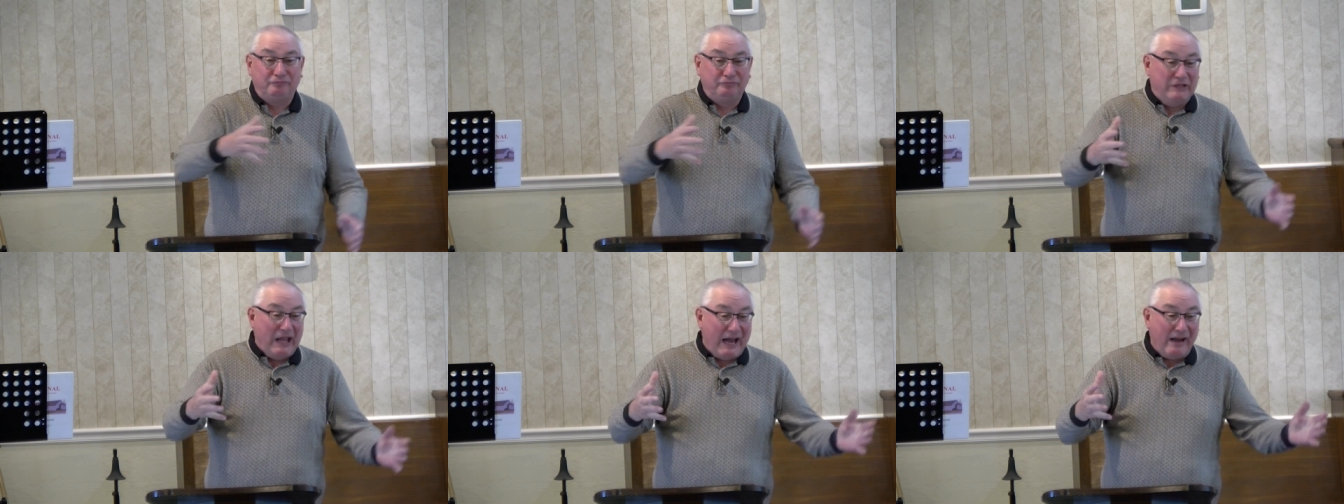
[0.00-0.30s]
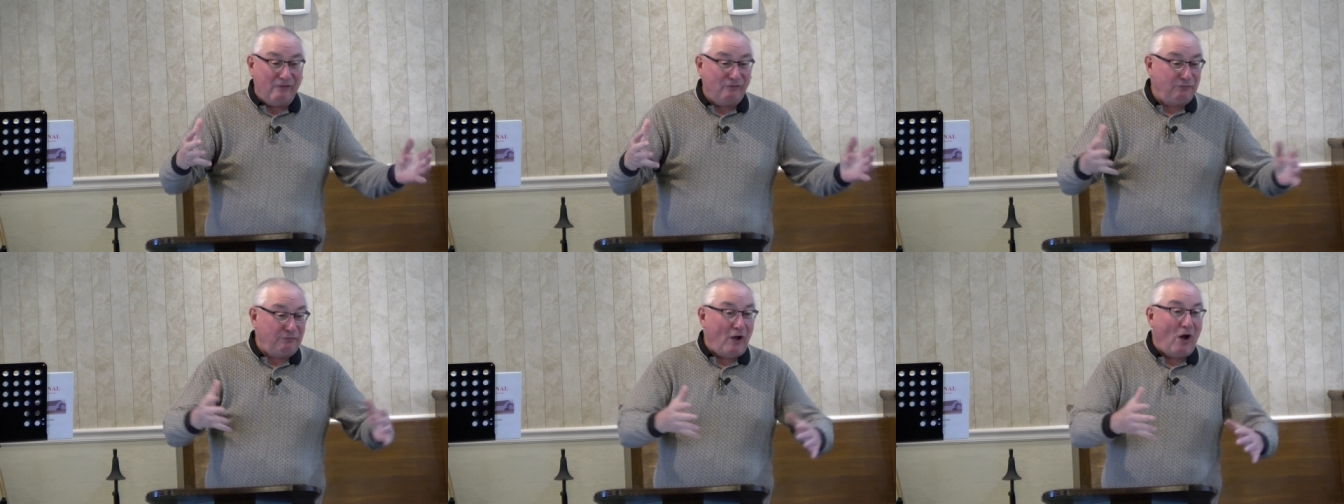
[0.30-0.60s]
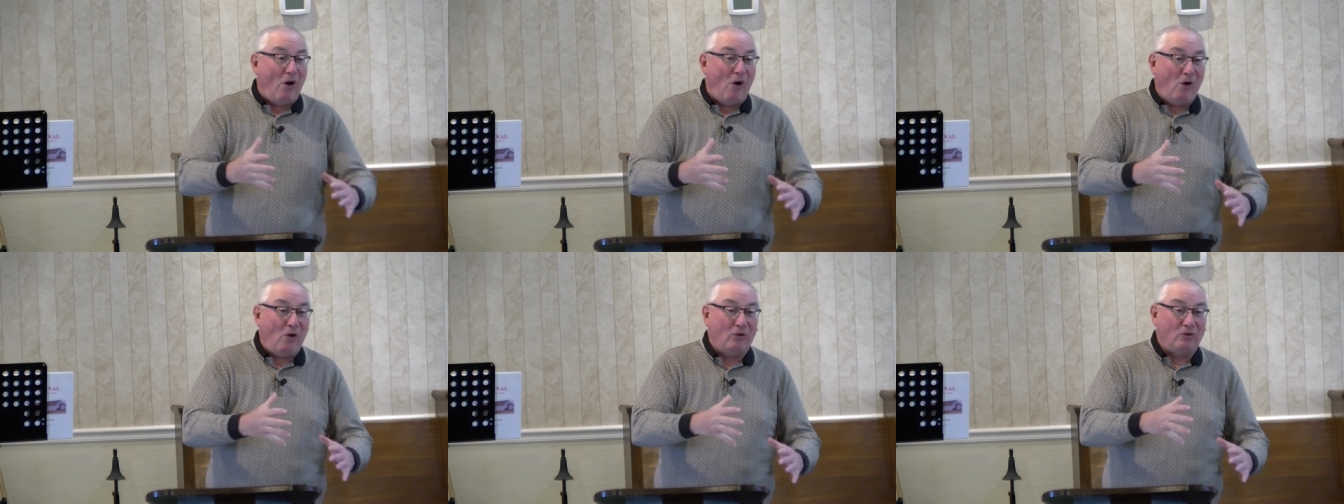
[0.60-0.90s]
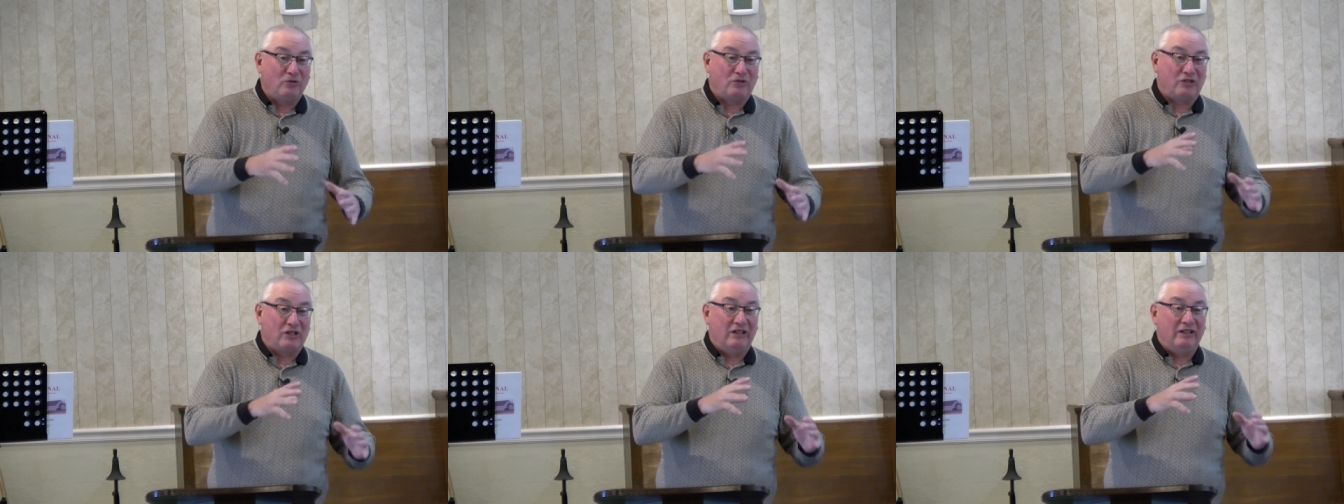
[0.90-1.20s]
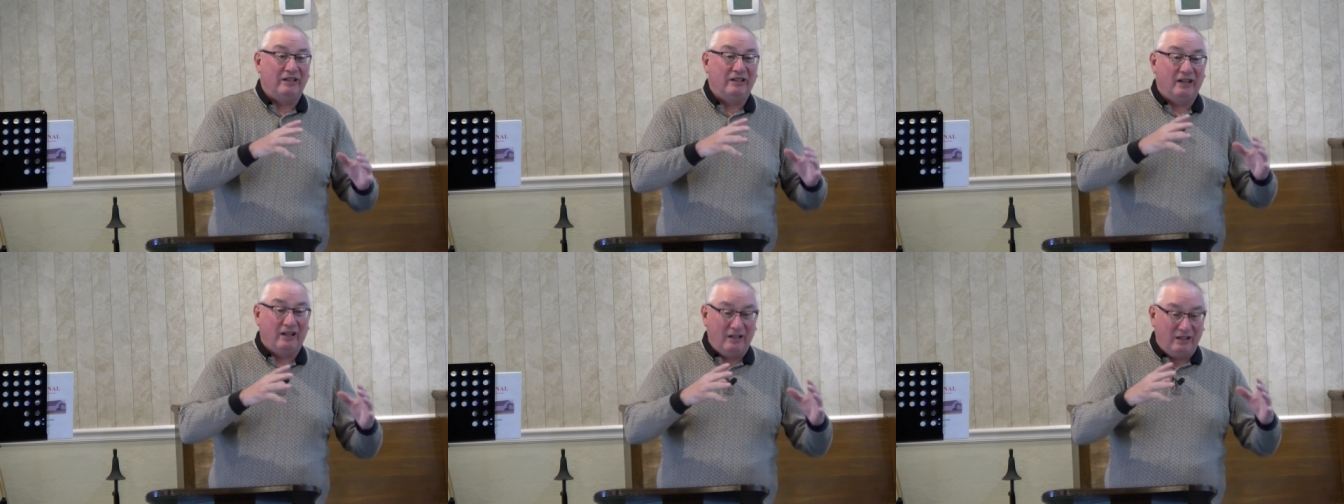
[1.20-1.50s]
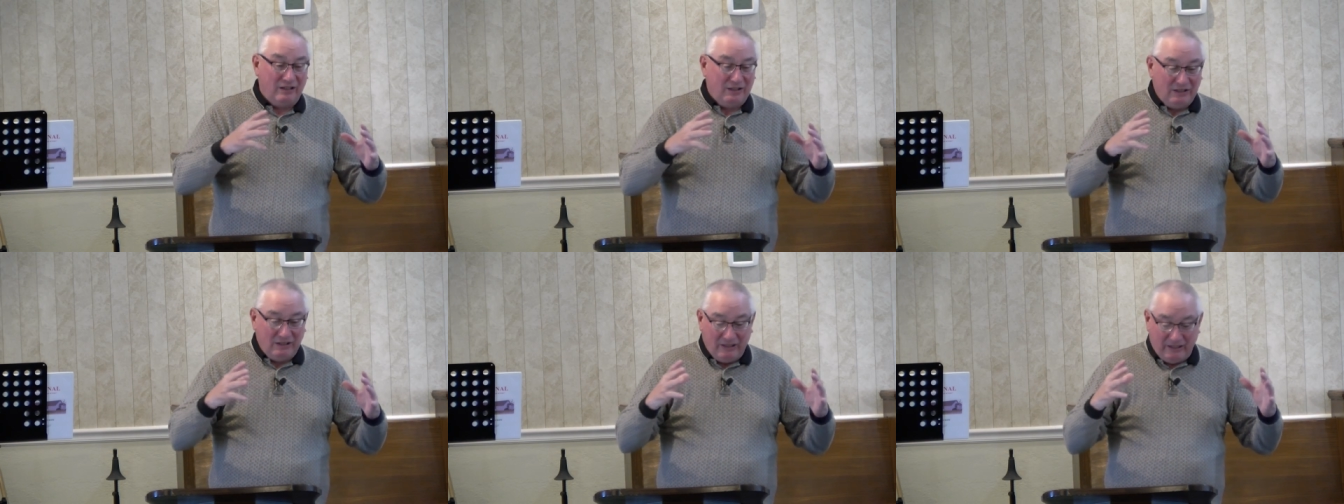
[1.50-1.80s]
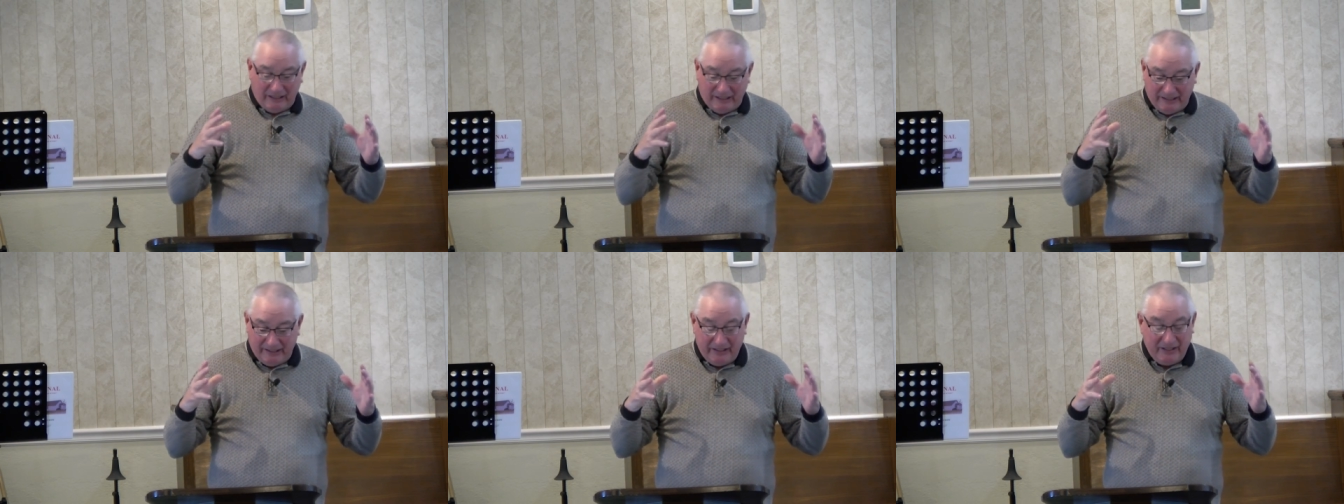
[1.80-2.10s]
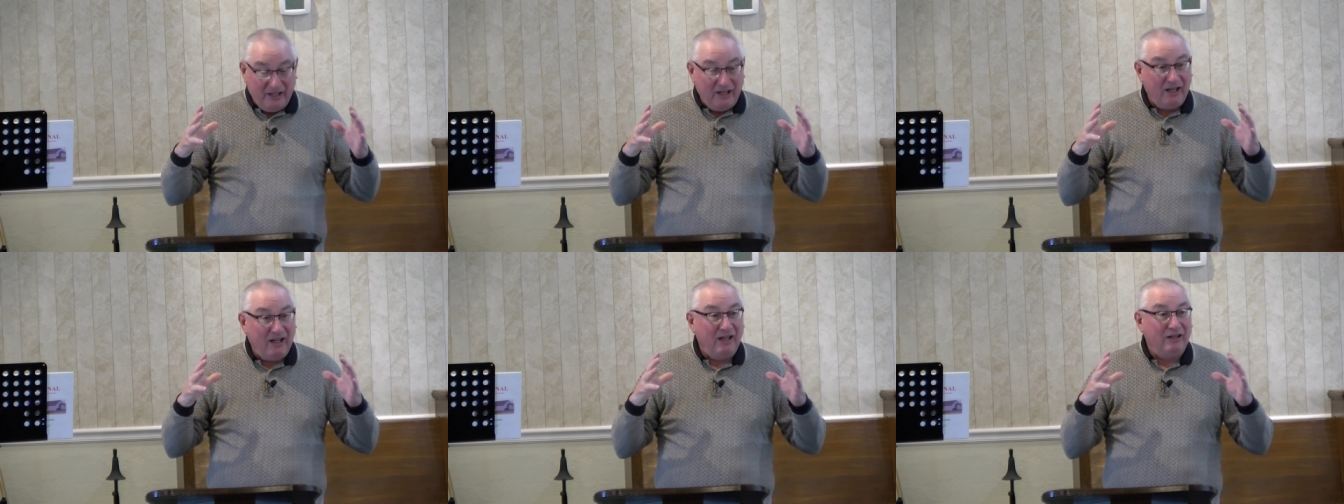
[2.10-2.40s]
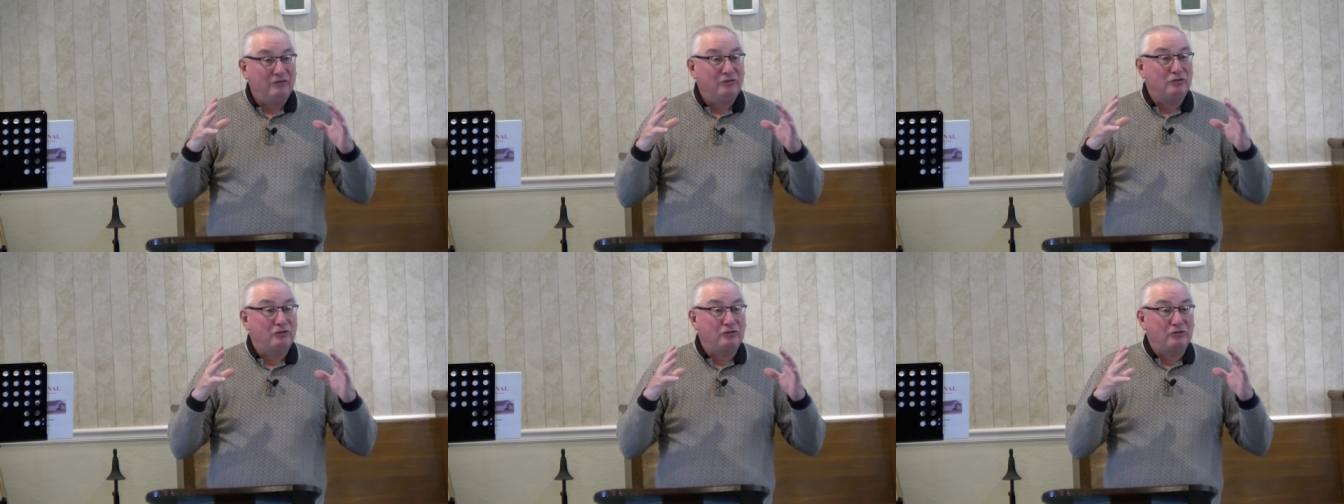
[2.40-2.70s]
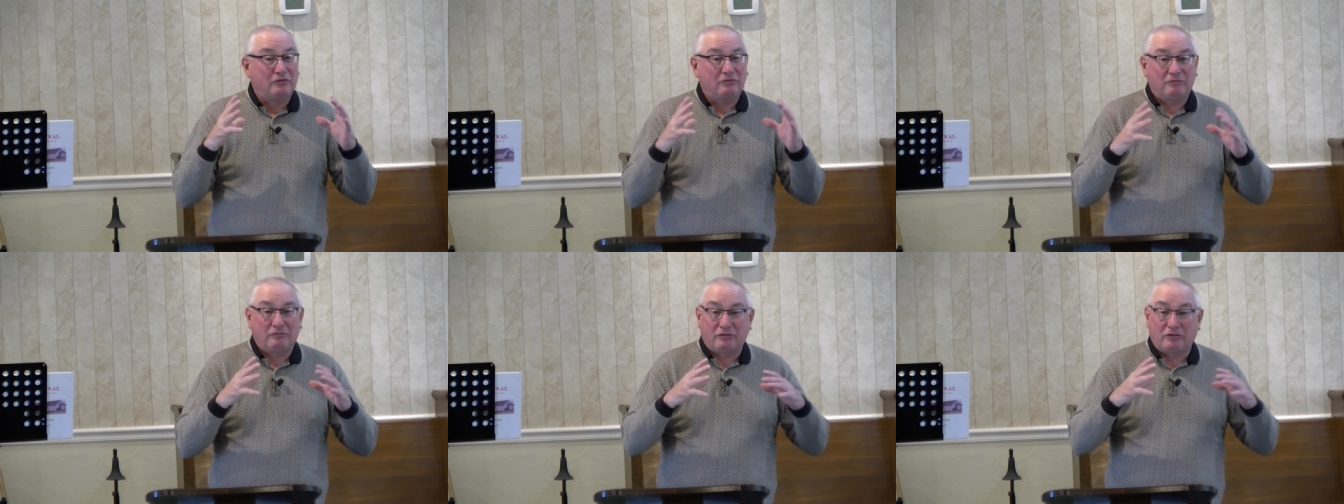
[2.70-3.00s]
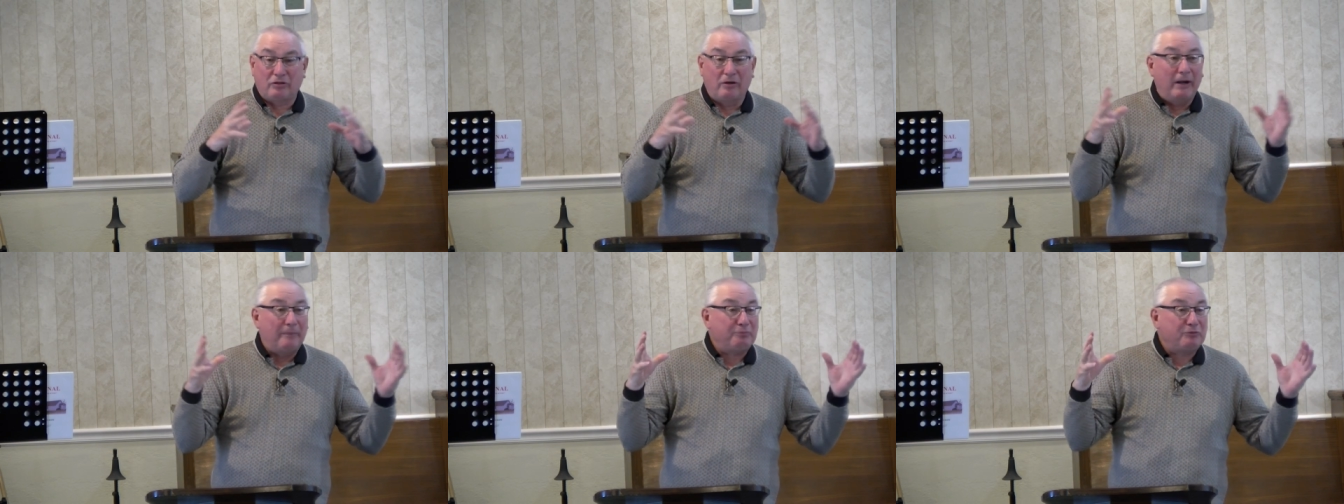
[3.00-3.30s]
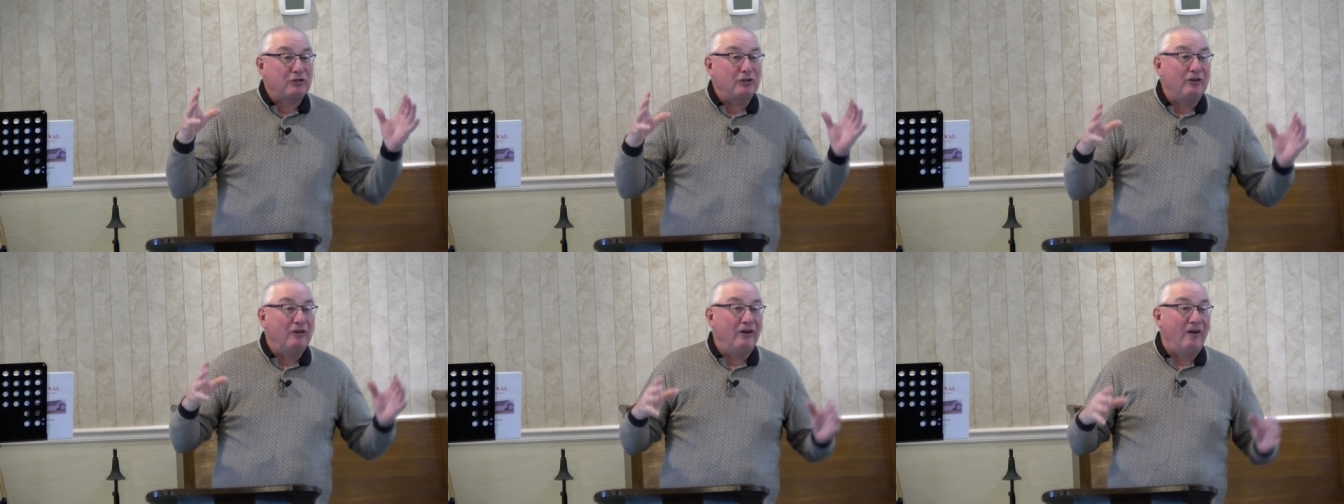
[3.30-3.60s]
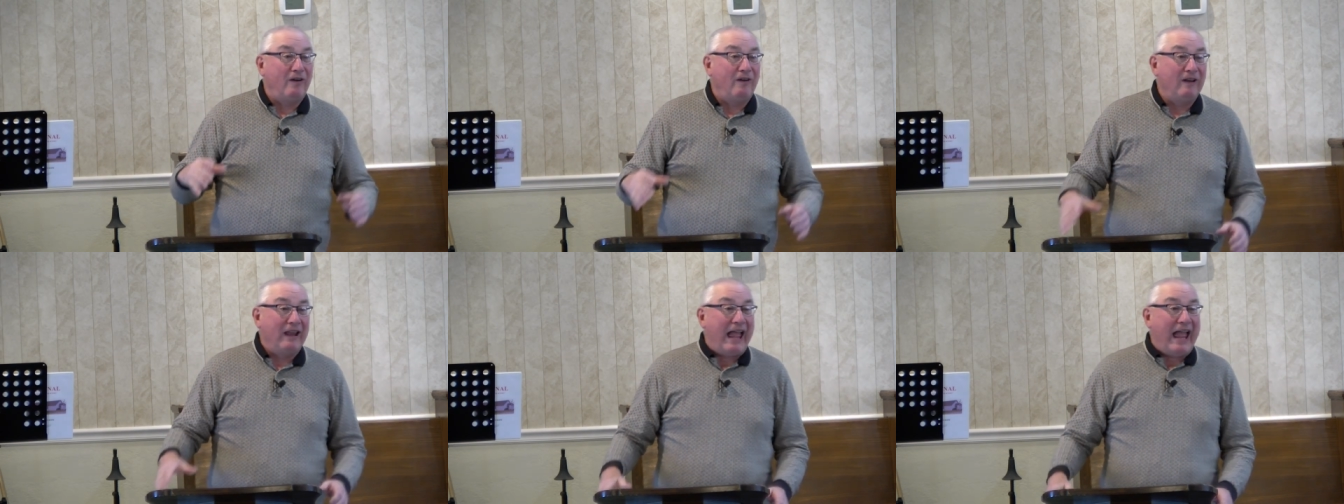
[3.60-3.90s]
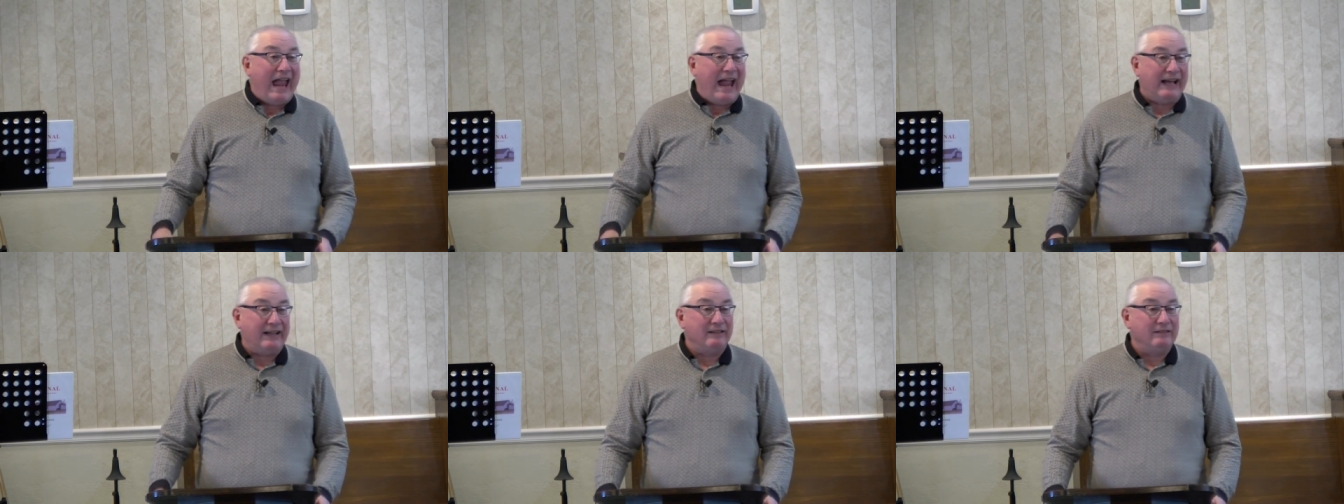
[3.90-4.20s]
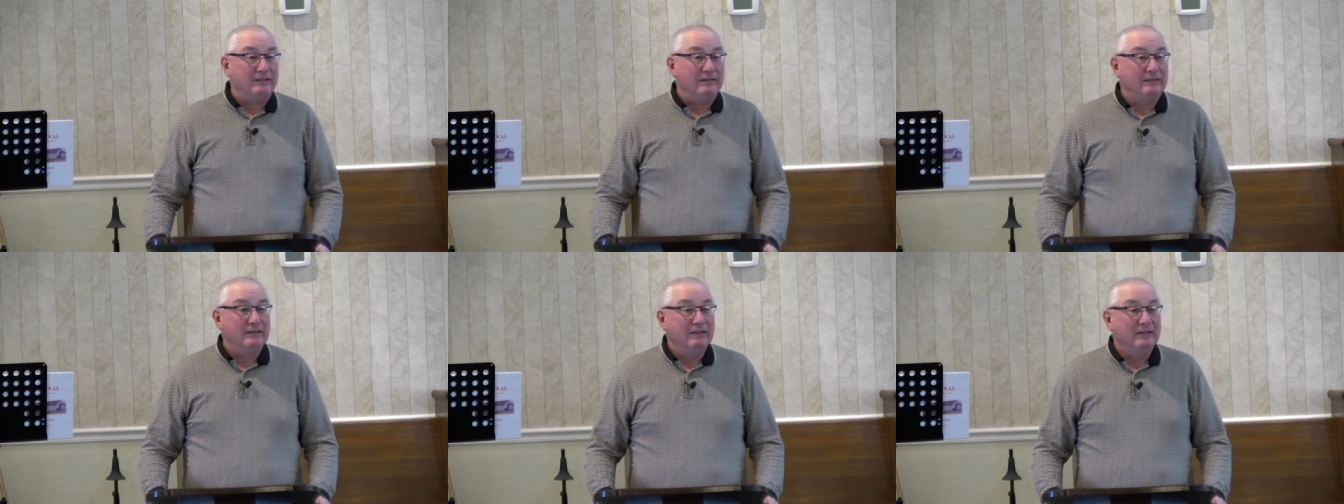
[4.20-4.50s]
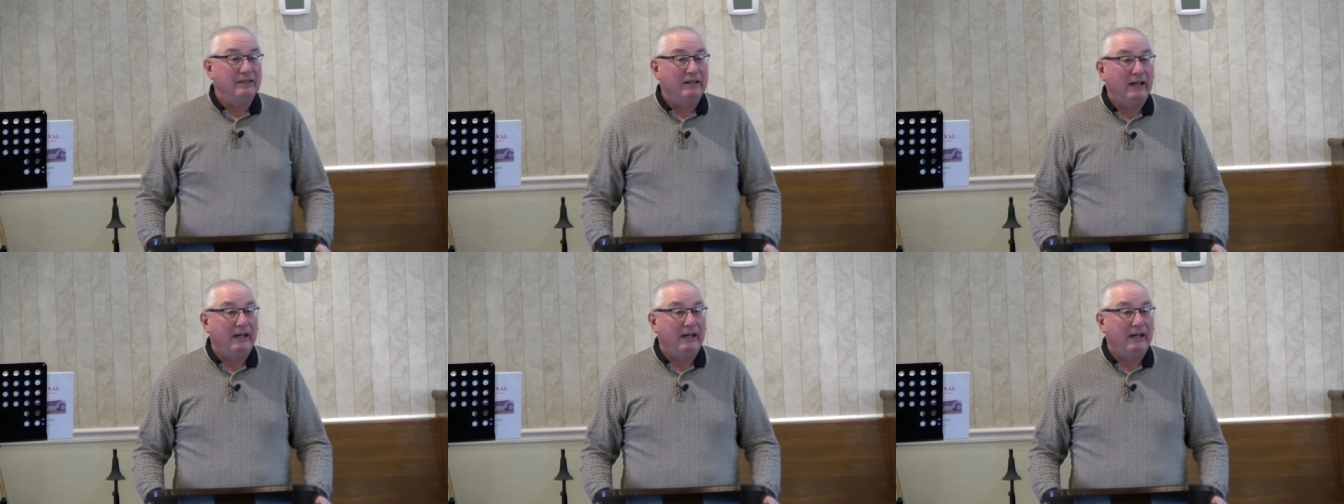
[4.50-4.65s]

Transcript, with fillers: downfalls and and uh, trips are all at.